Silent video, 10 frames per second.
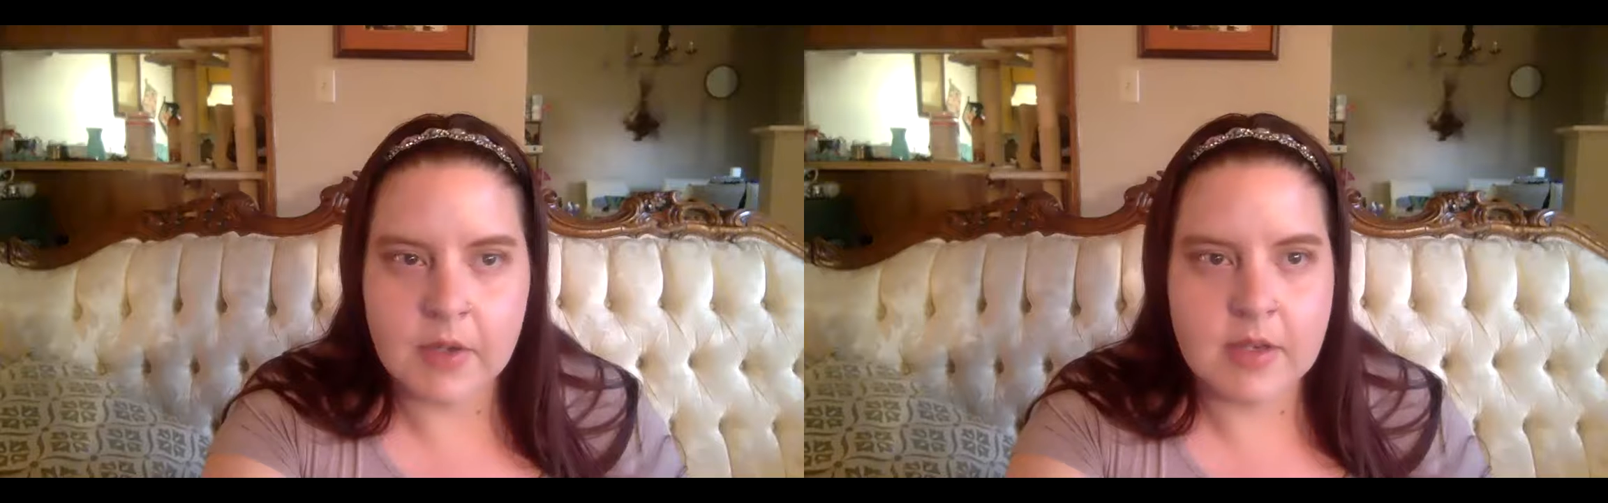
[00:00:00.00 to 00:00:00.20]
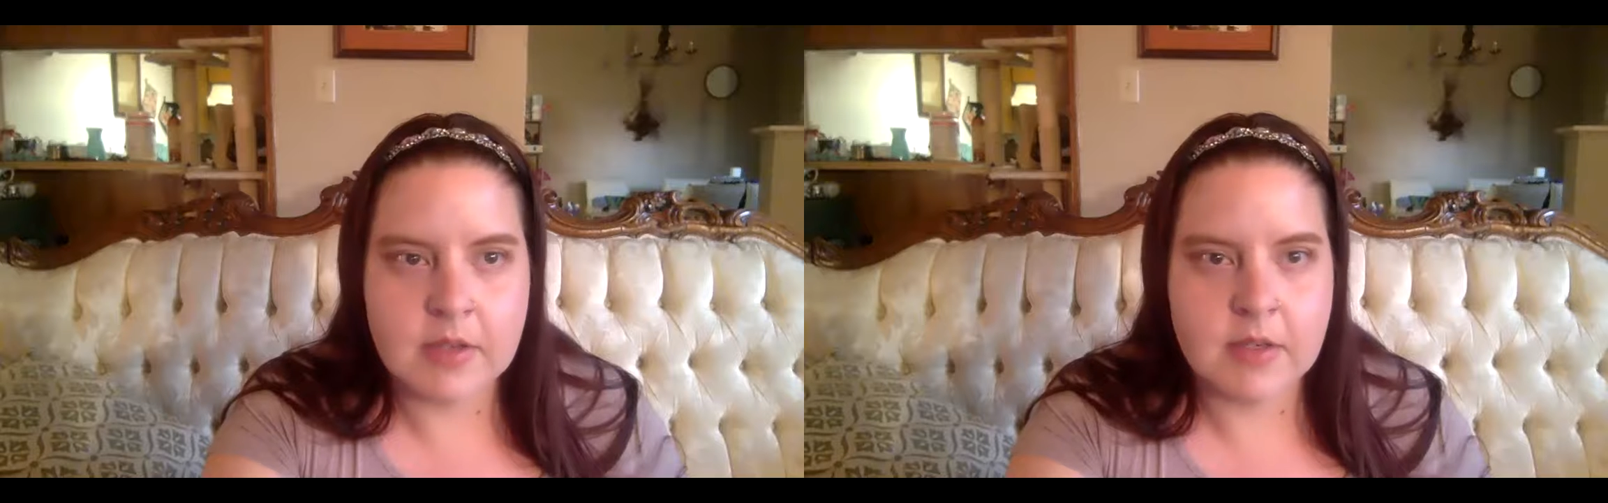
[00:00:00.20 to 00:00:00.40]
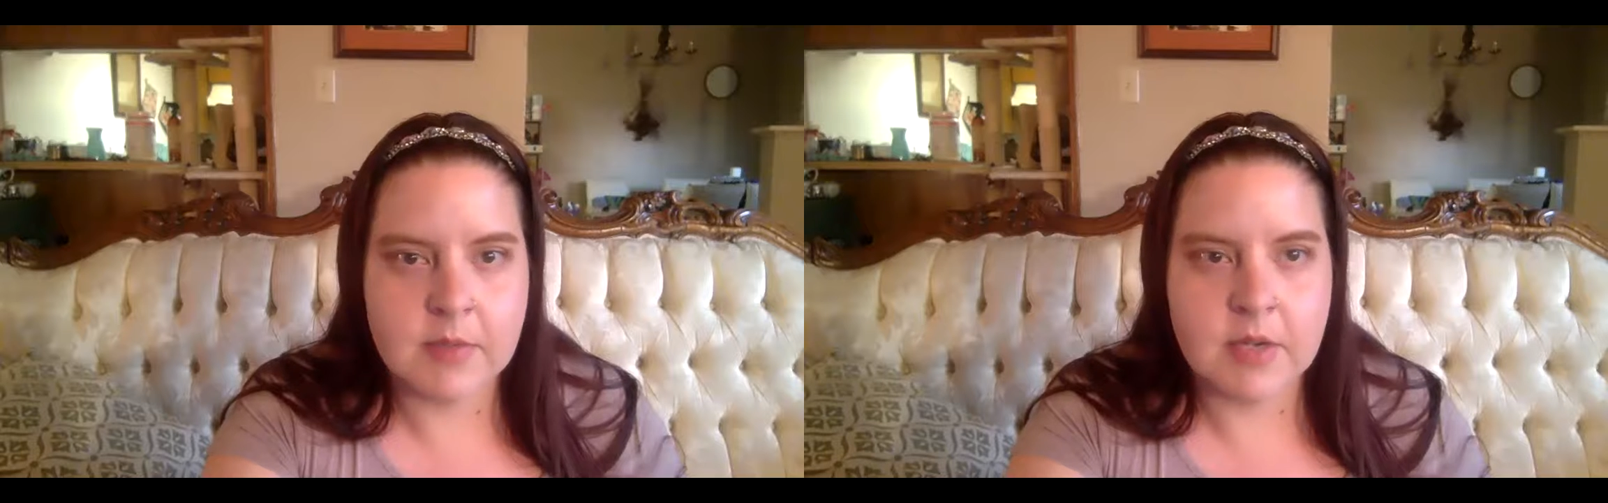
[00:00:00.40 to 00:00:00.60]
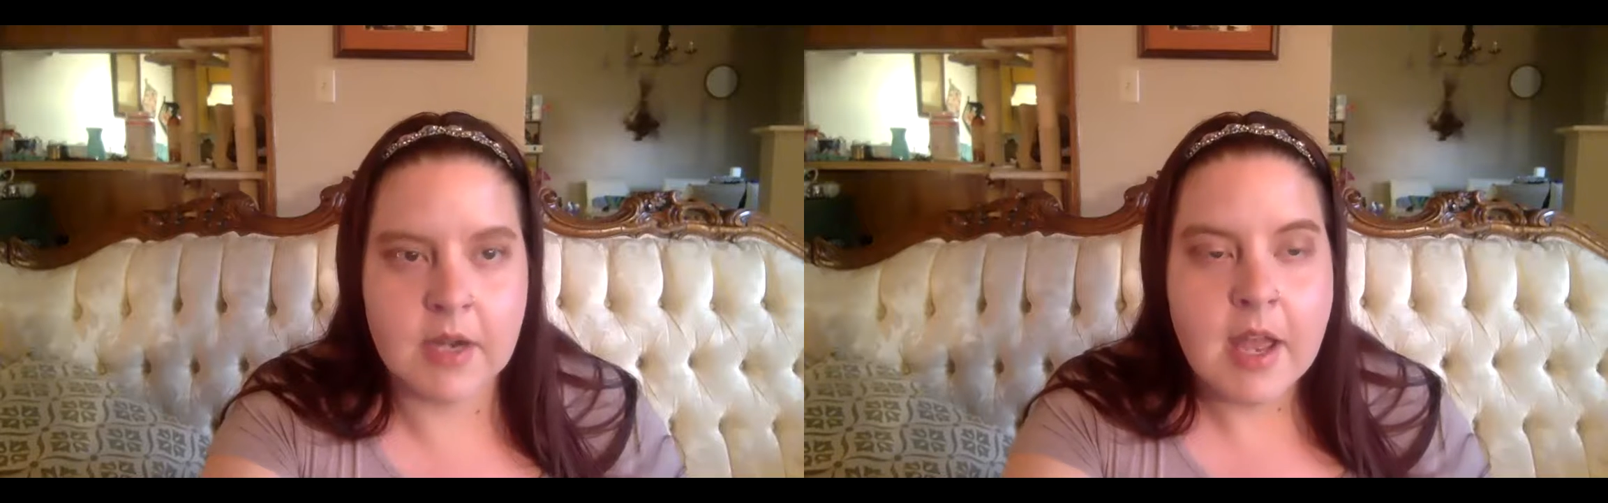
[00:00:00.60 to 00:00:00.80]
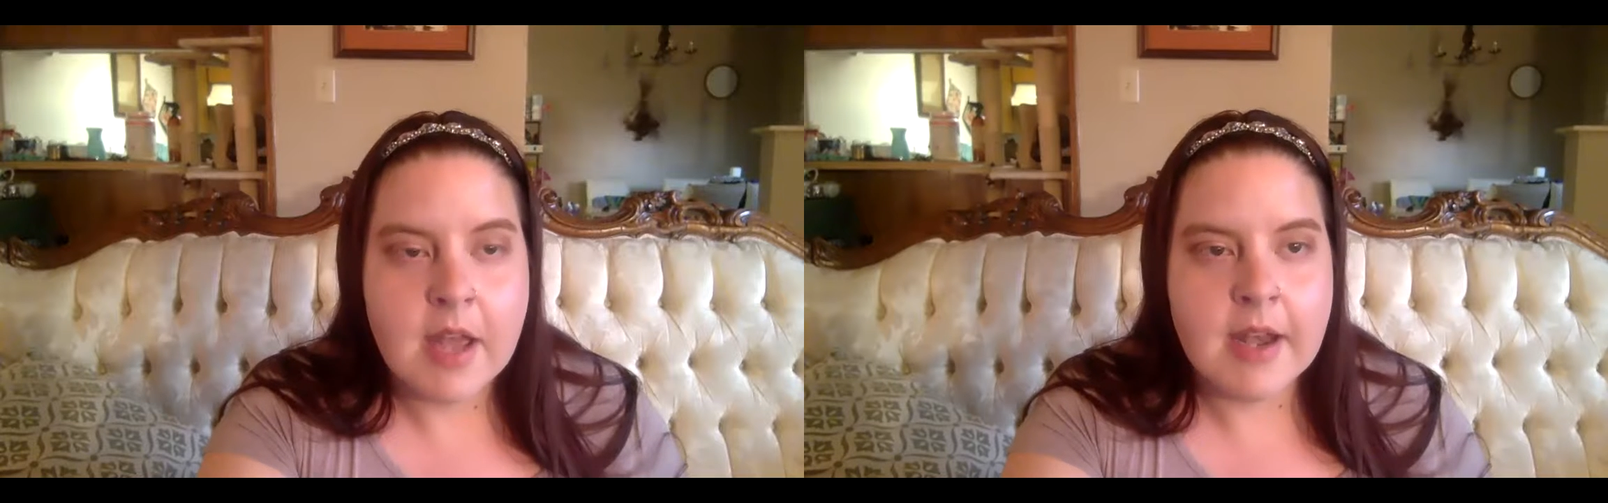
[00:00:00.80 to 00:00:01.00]
to go ahead and stop sharing.
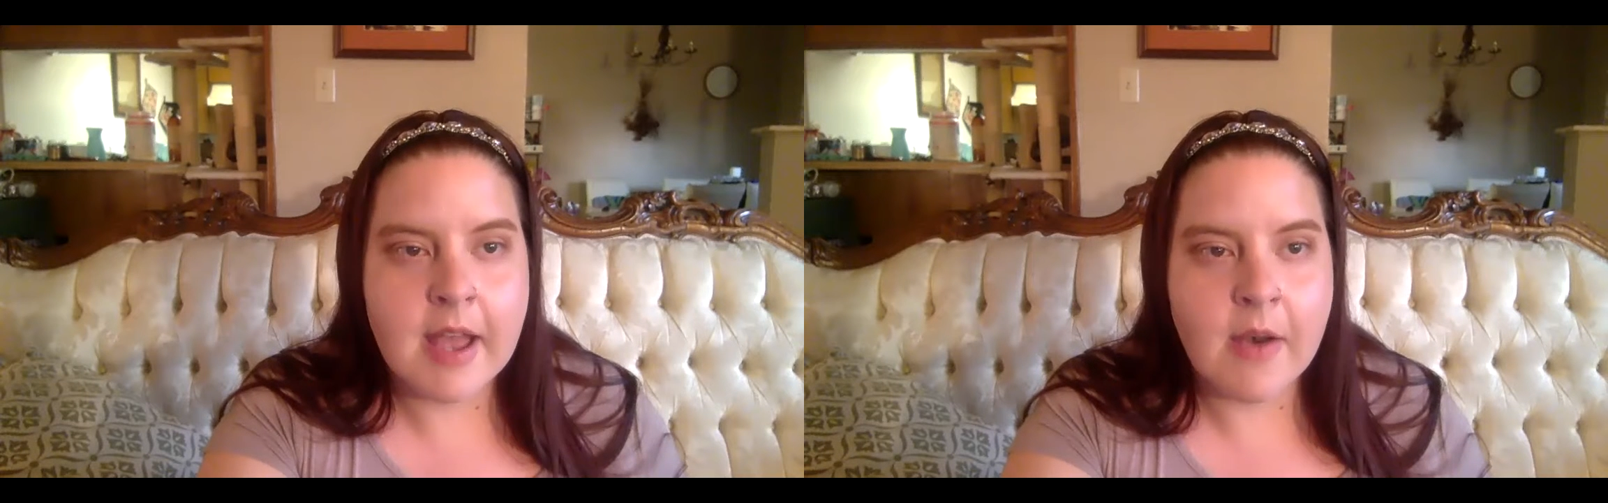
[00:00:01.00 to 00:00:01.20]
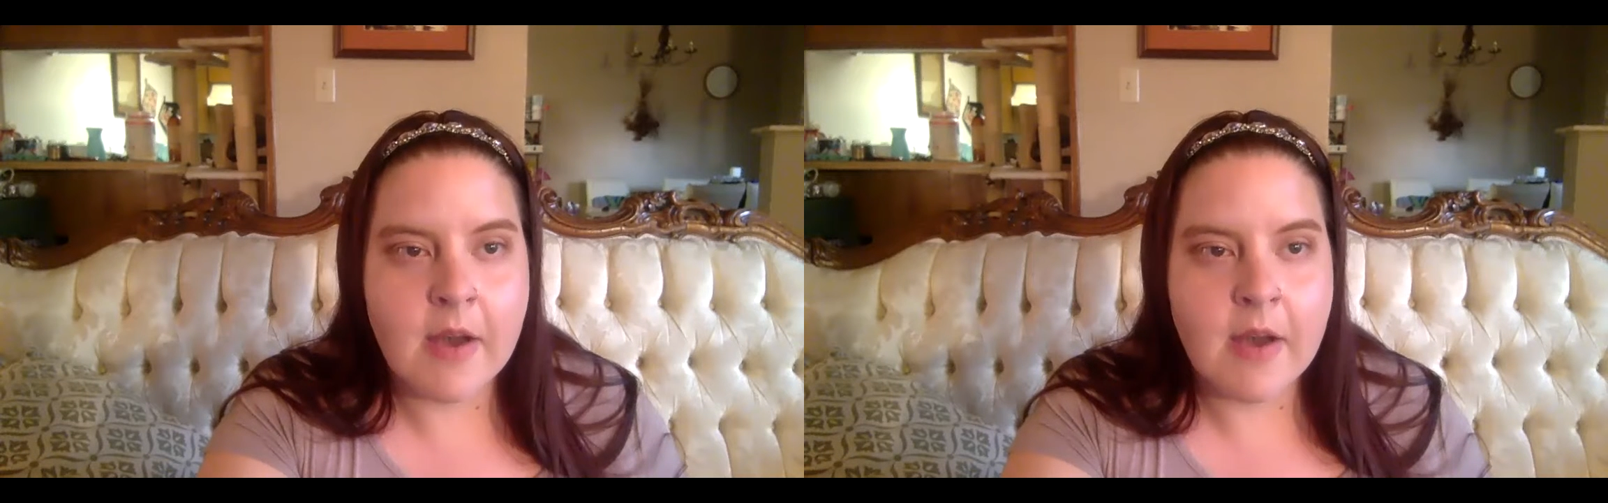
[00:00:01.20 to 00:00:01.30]
Now,